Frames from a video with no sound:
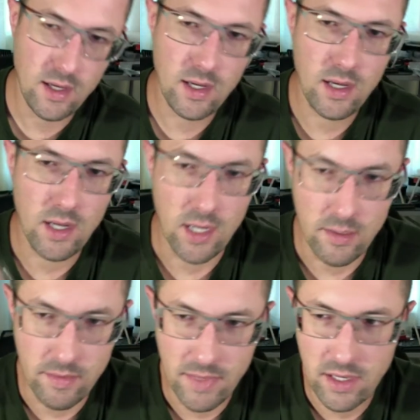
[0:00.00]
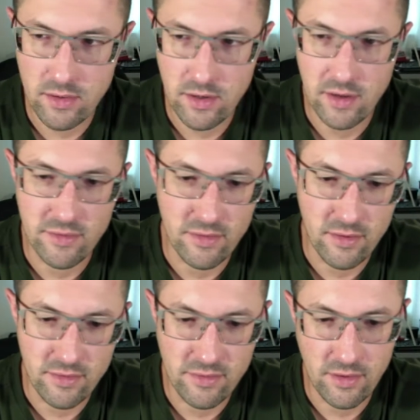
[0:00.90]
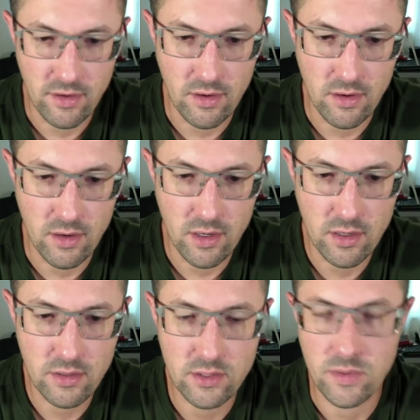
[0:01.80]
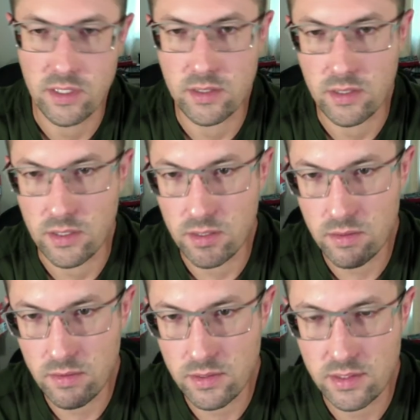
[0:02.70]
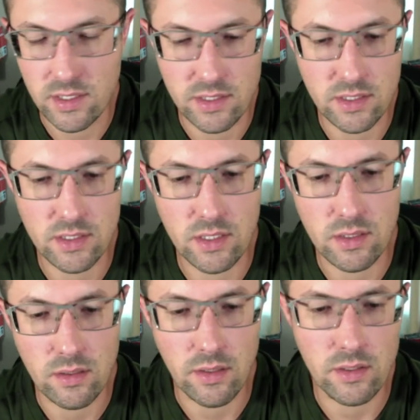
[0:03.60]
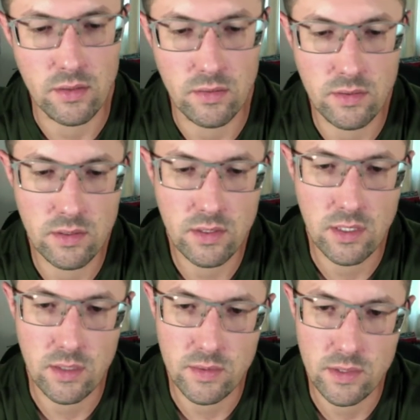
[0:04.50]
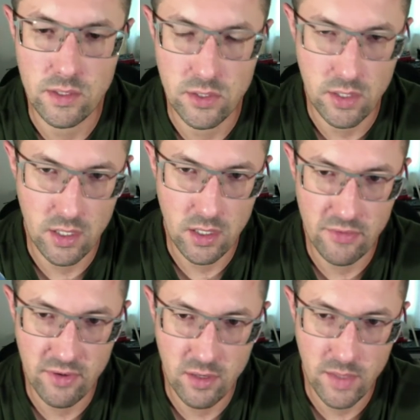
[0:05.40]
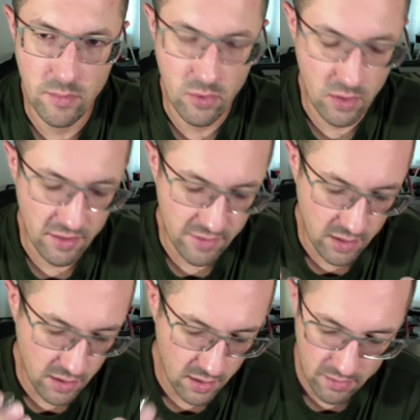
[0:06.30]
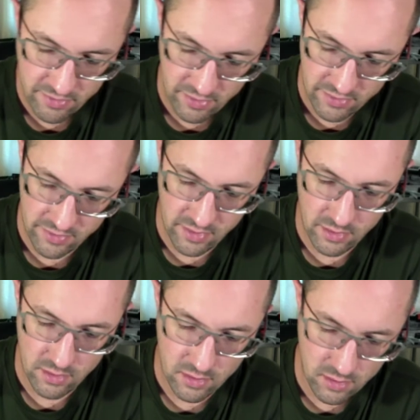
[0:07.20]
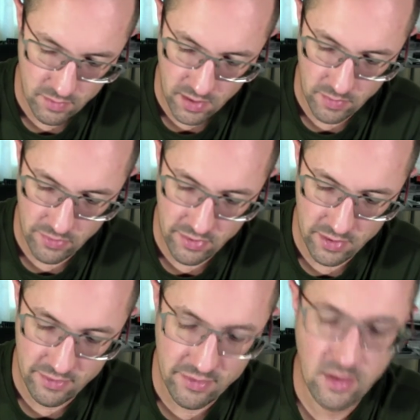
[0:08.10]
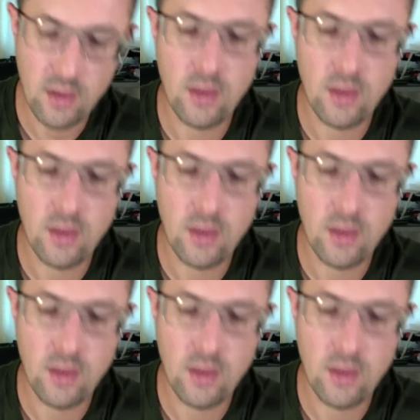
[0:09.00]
The battery is a CR2032. It's not a 1632, so you should get a fair amount more life out of that versus other comparable things.